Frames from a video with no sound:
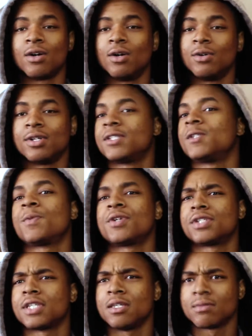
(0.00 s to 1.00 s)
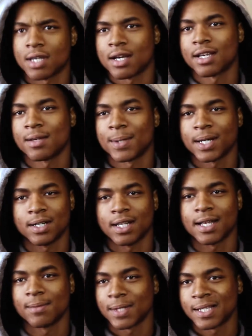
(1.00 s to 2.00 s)
who does this person keep talking about,
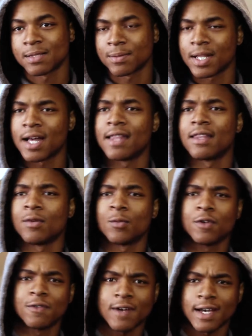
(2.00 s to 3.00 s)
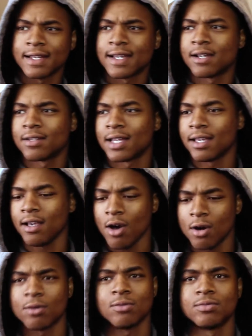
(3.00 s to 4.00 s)
like, blah, blah, blah, and then we'll find out, like,
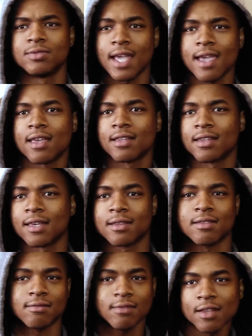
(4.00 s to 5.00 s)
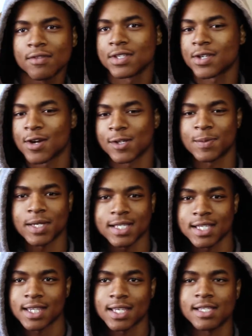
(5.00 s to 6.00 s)
oh, dang, they love this artist because
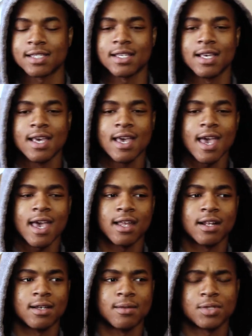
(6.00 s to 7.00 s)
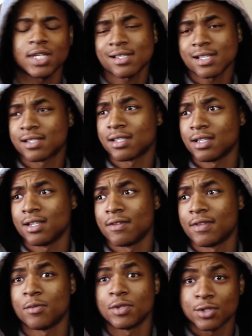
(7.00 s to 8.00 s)
of this. And shouts to the love
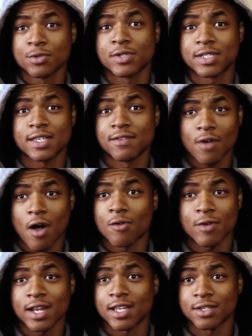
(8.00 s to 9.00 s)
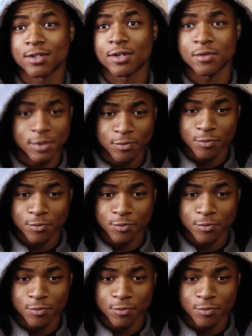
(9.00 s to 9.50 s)
that we do receive already. You know, we